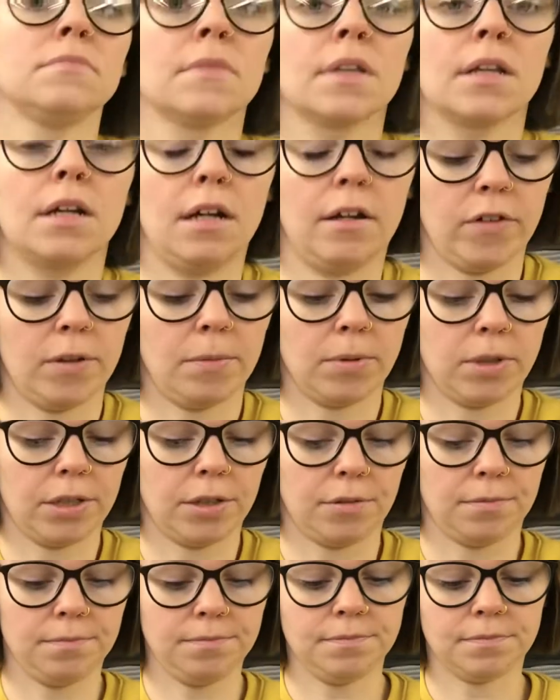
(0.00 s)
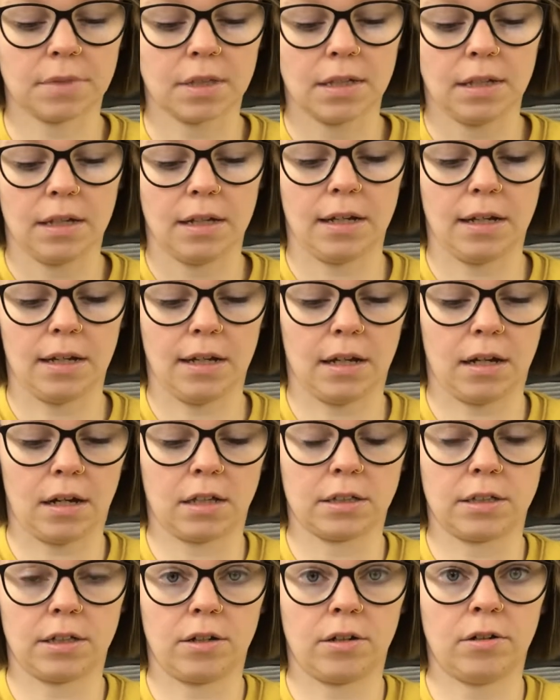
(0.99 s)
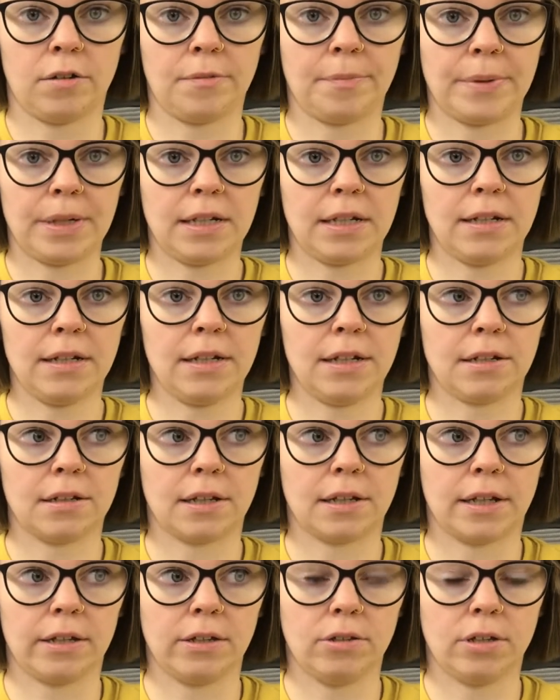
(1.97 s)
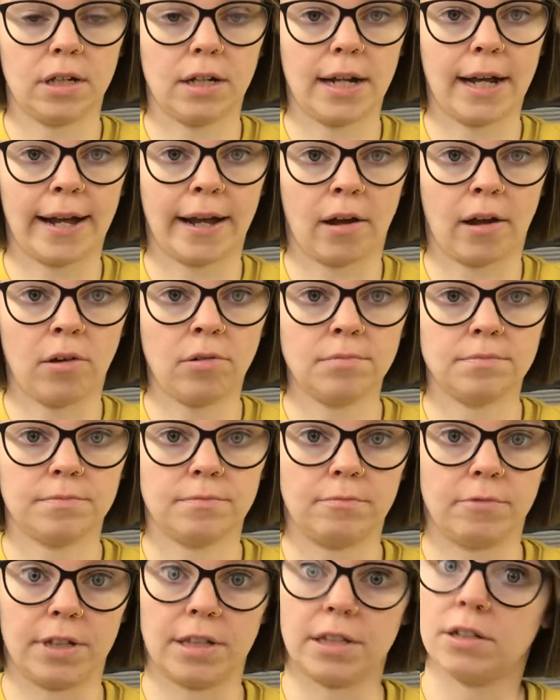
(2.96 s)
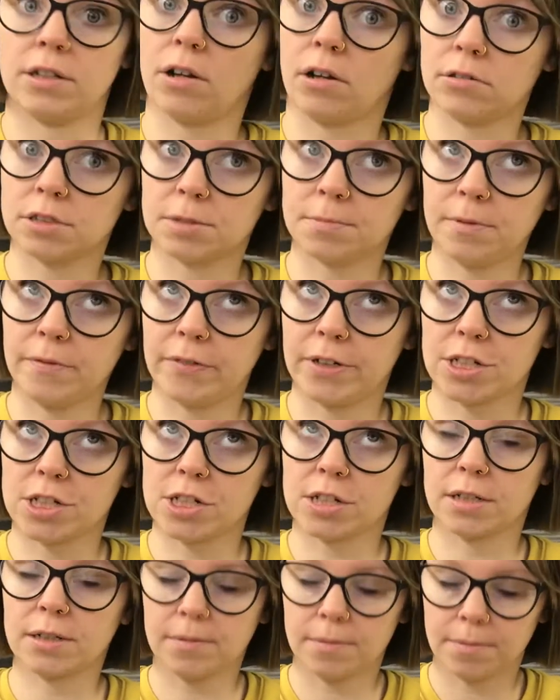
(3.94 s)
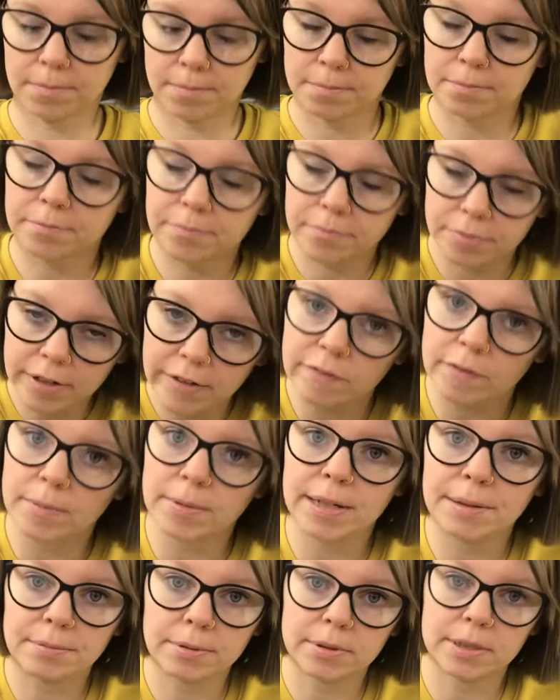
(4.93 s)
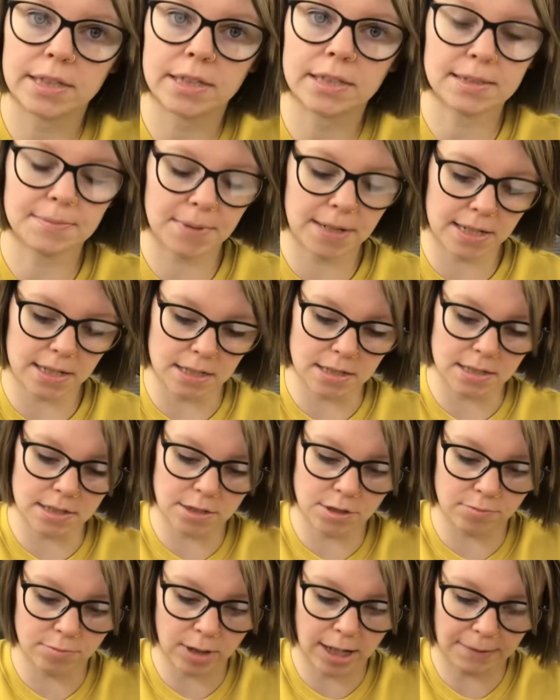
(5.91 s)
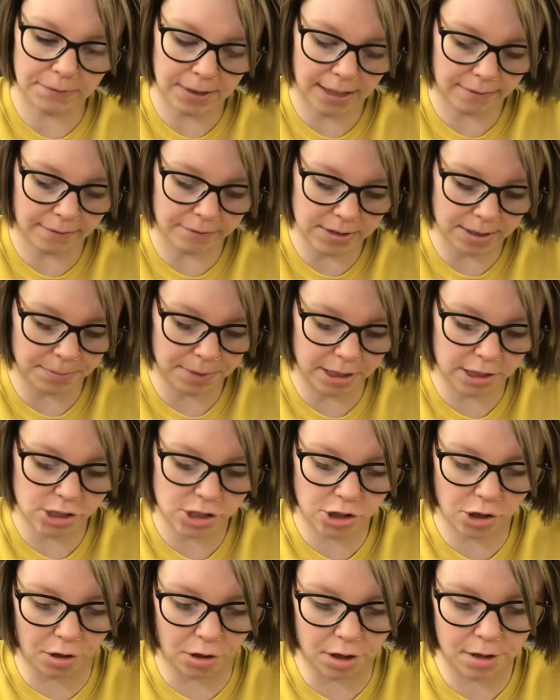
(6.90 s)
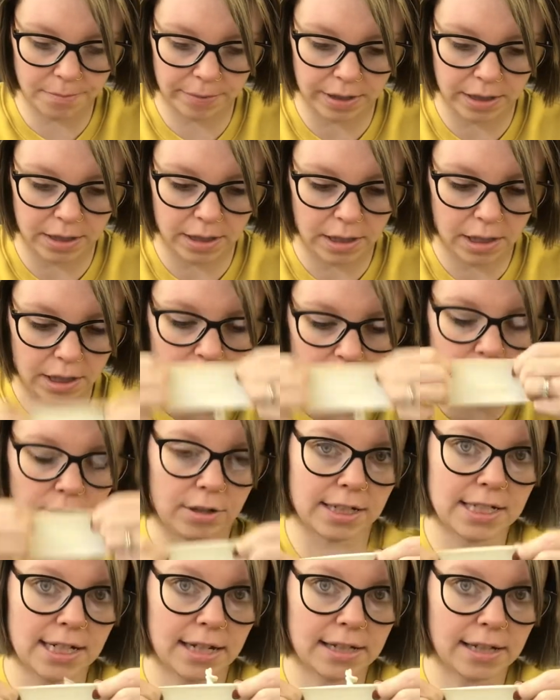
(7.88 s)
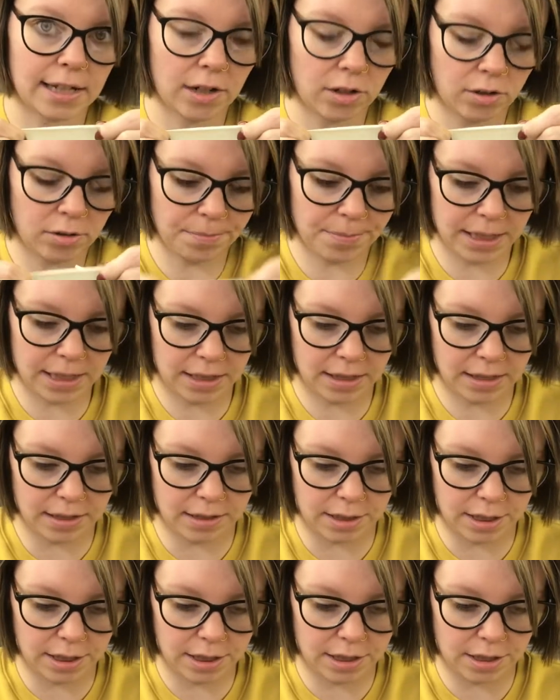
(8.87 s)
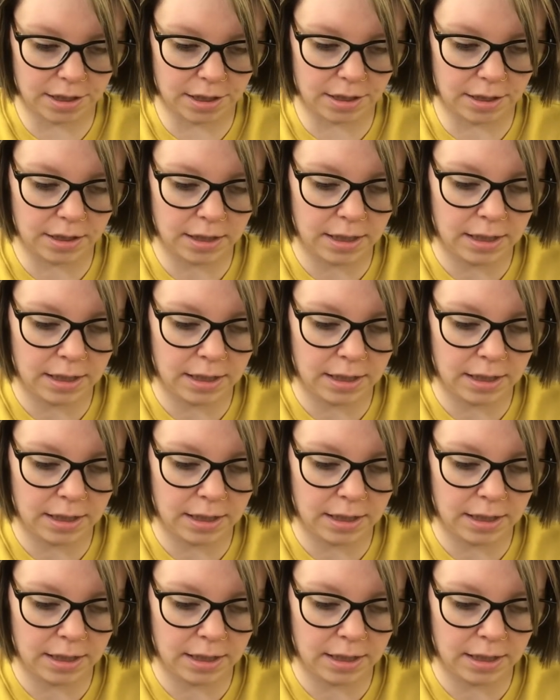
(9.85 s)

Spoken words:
of your balloon on the opened end here that you cut out with adult supervision, preferably, please, because you will have to have something sharp. You're going to take that open end here,